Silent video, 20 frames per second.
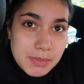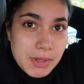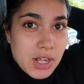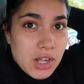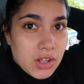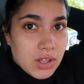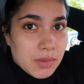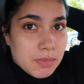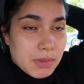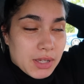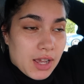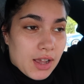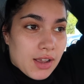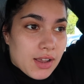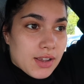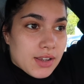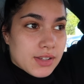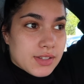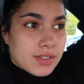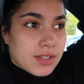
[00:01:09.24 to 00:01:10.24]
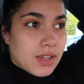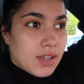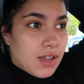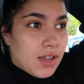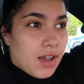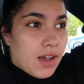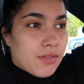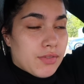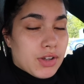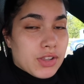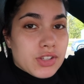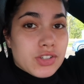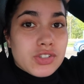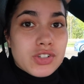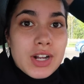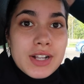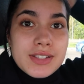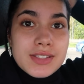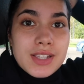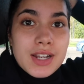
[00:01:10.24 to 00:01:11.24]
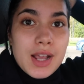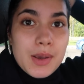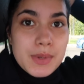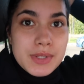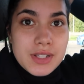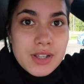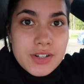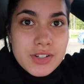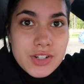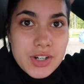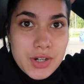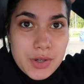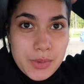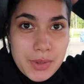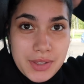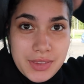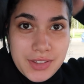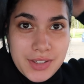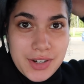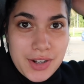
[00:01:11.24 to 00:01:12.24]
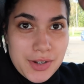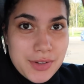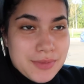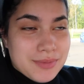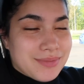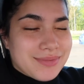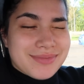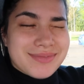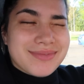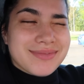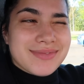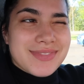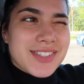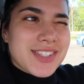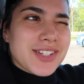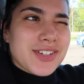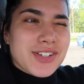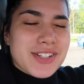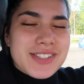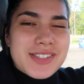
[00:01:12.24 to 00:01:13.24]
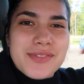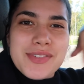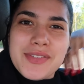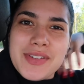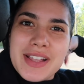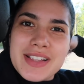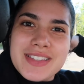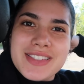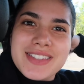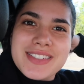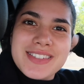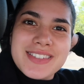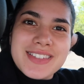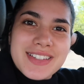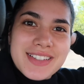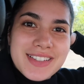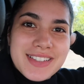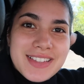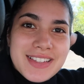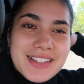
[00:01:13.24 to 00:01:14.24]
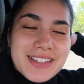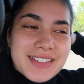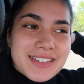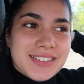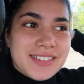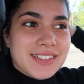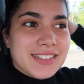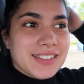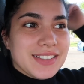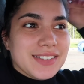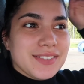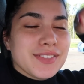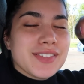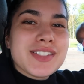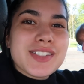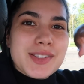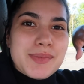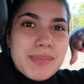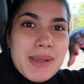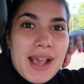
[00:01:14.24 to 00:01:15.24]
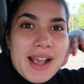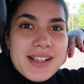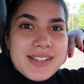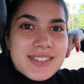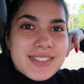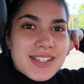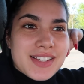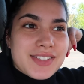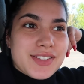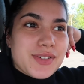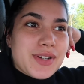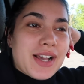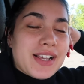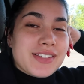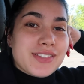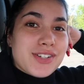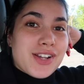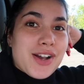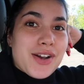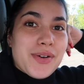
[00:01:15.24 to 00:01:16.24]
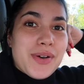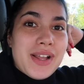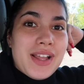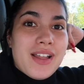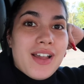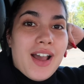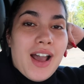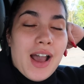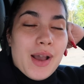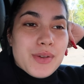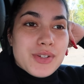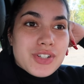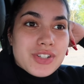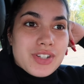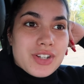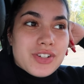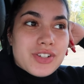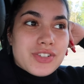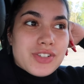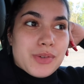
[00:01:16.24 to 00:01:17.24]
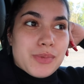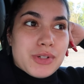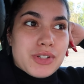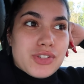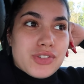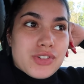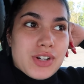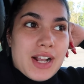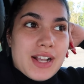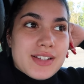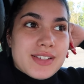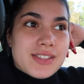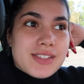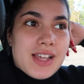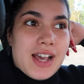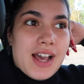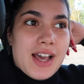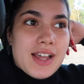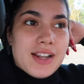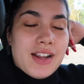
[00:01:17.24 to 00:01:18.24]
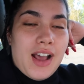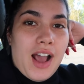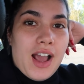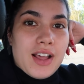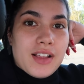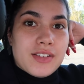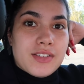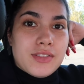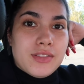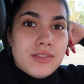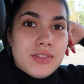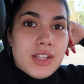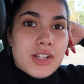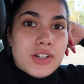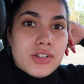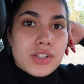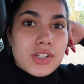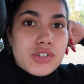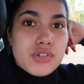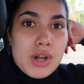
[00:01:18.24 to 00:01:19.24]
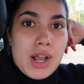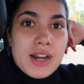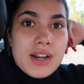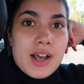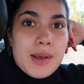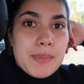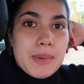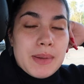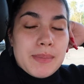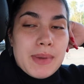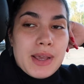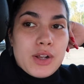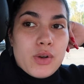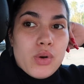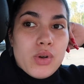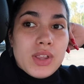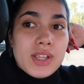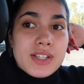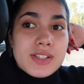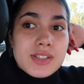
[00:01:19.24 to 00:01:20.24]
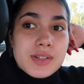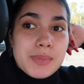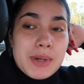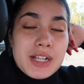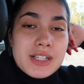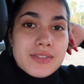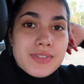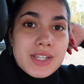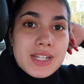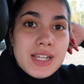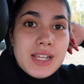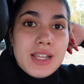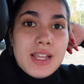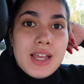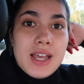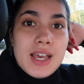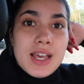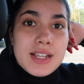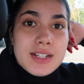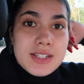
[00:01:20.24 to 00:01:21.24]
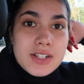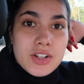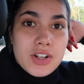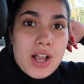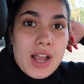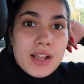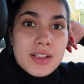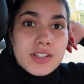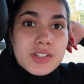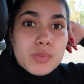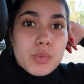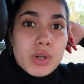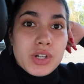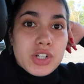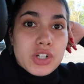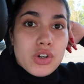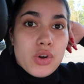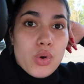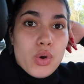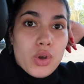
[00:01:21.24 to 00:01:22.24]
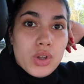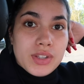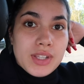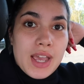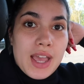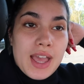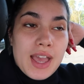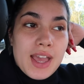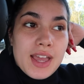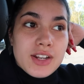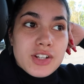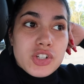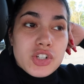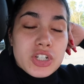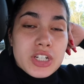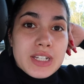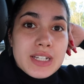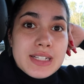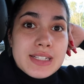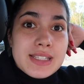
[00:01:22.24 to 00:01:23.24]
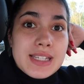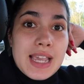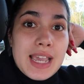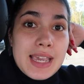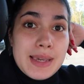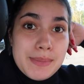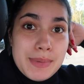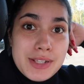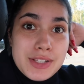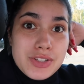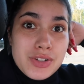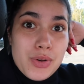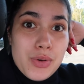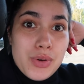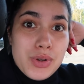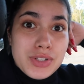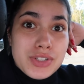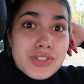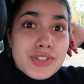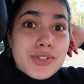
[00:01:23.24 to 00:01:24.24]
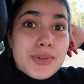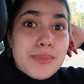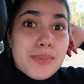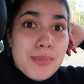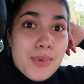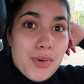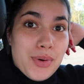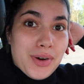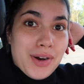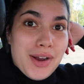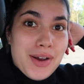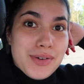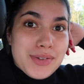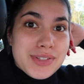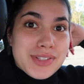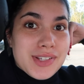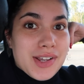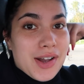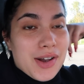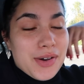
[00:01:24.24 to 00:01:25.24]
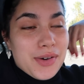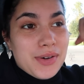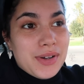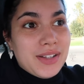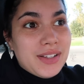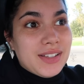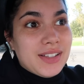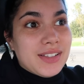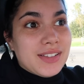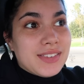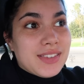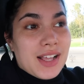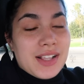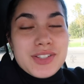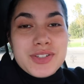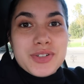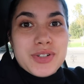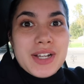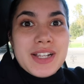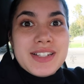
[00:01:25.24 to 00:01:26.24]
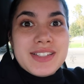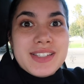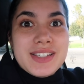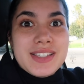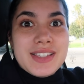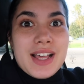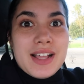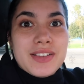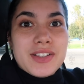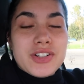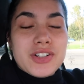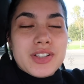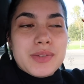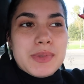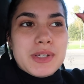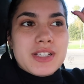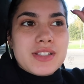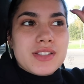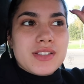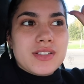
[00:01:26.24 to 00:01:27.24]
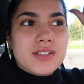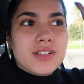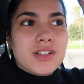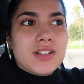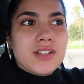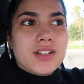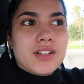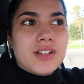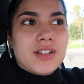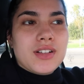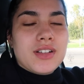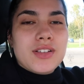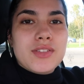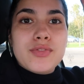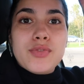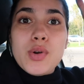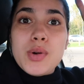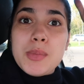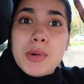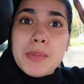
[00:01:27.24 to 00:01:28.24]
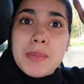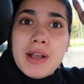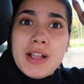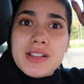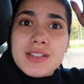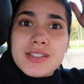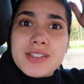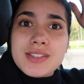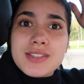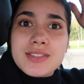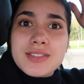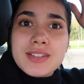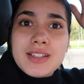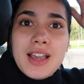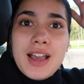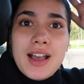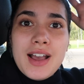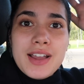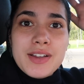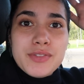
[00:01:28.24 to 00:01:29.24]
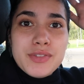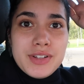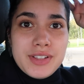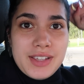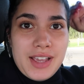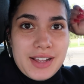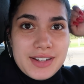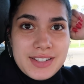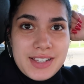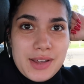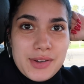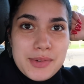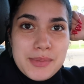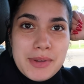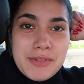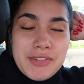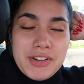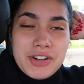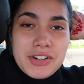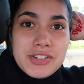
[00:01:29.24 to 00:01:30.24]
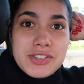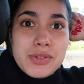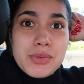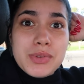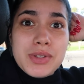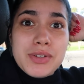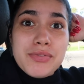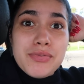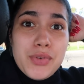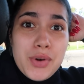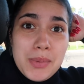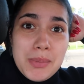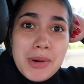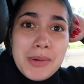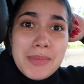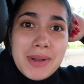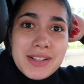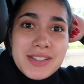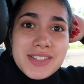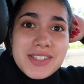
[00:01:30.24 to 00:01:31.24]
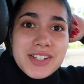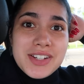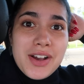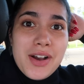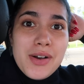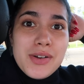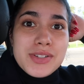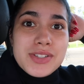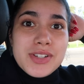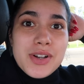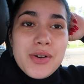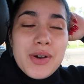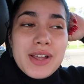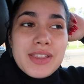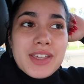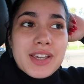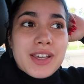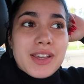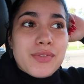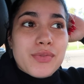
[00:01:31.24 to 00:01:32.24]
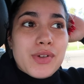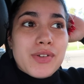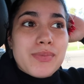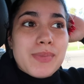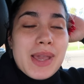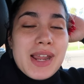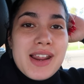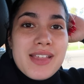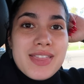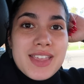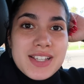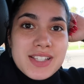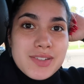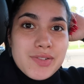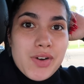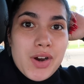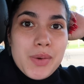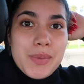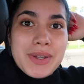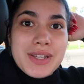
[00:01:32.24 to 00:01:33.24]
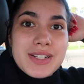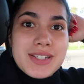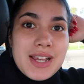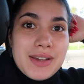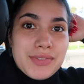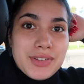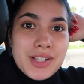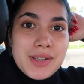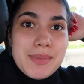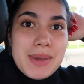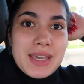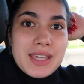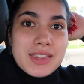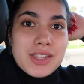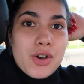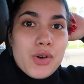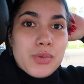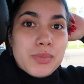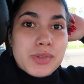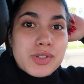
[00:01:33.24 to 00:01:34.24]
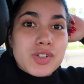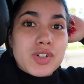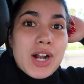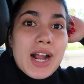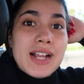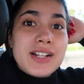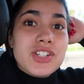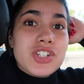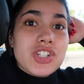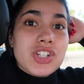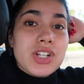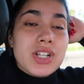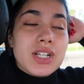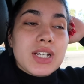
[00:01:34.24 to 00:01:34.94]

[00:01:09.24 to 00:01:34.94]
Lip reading: milk because of all the stress that I was under with, you know, a series of events in the recent past. As you guys know, I was just under so much stress that I literally dried up, and my goal is to breastfeed until Kailah is 1 year old, and she is 8 months old tomorrow. So that's crazy. That literally means 4 more months. Yeah, I really had to count on my fingers. Only 4 more months to go, so I think if we've made it this far, we can definitely make it the home stretch.